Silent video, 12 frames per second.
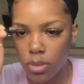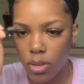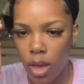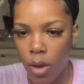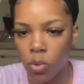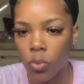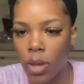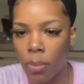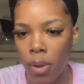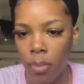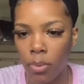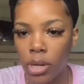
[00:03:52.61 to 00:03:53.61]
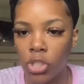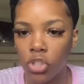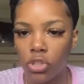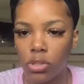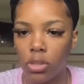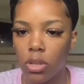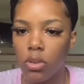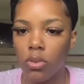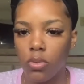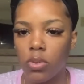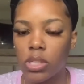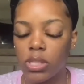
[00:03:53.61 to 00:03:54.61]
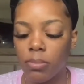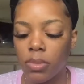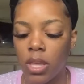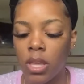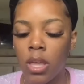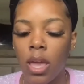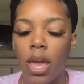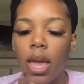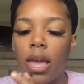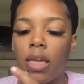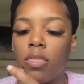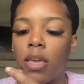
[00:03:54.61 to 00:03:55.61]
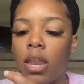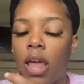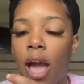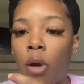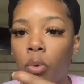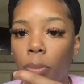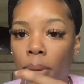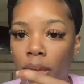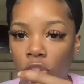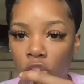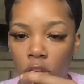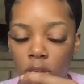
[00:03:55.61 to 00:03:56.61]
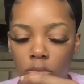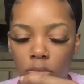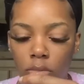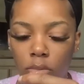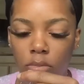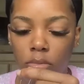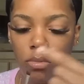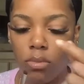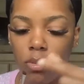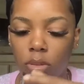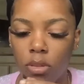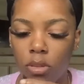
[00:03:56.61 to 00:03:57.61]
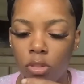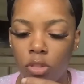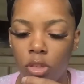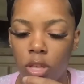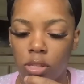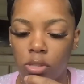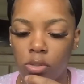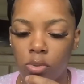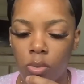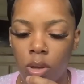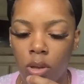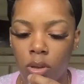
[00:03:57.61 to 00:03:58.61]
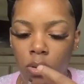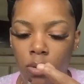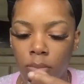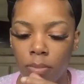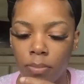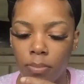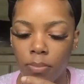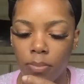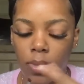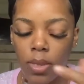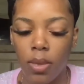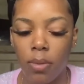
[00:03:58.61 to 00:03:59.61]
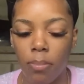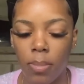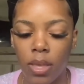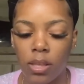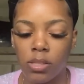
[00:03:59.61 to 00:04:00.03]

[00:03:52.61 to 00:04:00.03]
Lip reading: I will wet my brush or something, and then I would pinch it just to make it